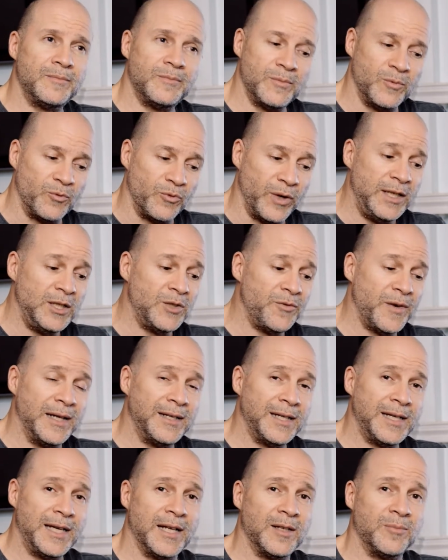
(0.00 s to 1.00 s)

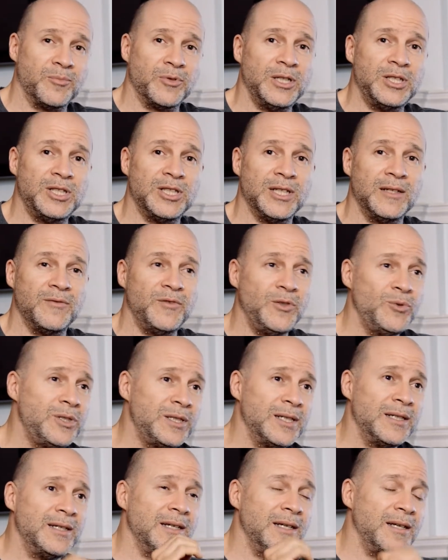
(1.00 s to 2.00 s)
rangefinder calibration. If you
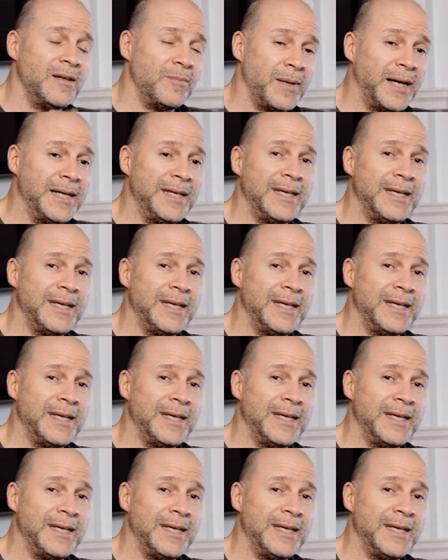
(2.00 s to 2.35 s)
send it, in my